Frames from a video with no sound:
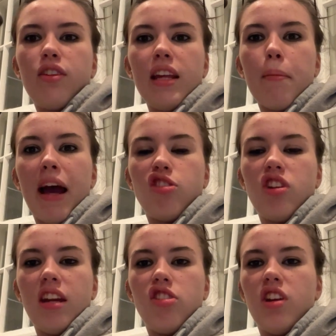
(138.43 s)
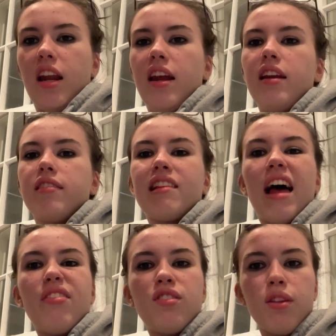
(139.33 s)
to the imagination. It is
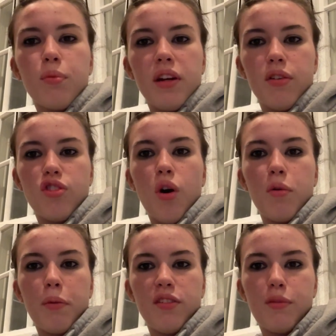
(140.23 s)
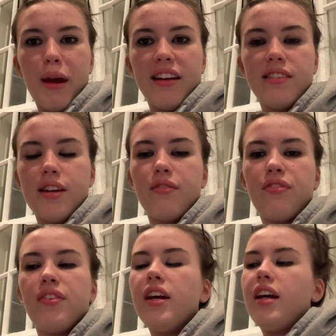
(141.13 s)
left to the reader's own perspective.
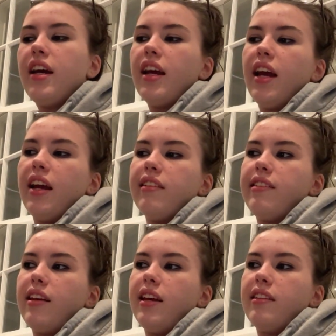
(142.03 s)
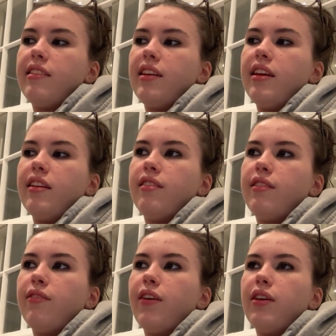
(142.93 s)
And it
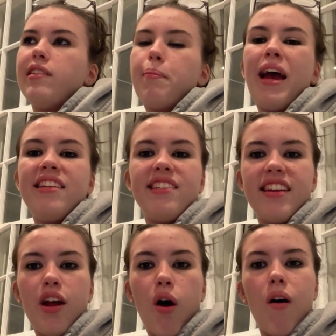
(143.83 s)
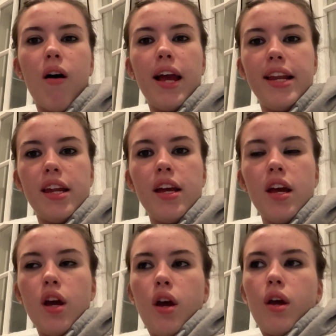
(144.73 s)
is very dependent on,
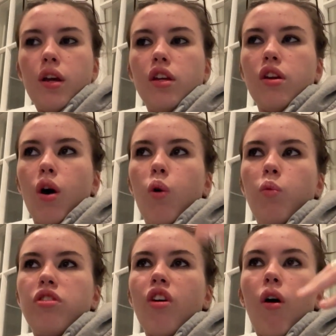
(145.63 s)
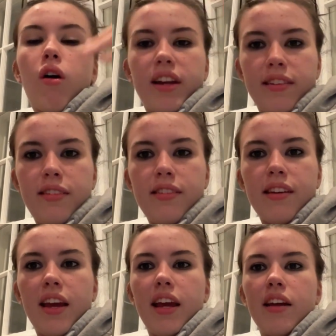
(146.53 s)
the artist
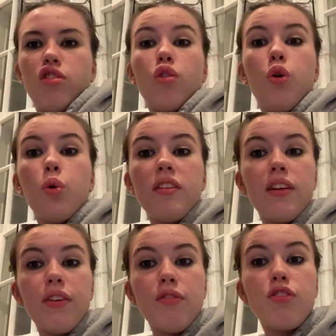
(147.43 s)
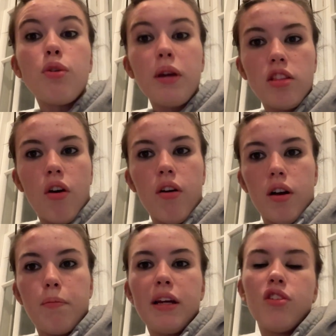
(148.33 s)
and who is even viewing the
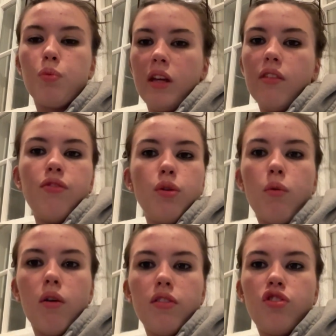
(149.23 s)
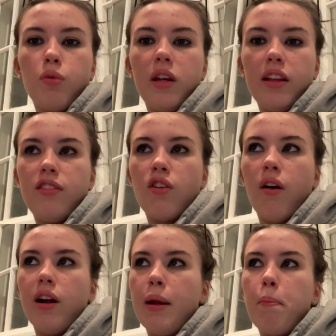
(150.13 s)
art, because we can view surrealist
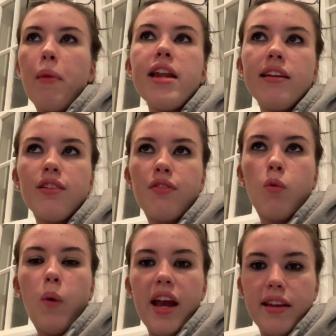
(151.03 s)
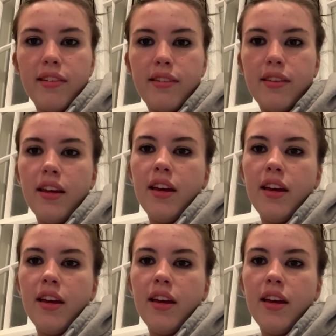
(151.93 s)
art in many different ways.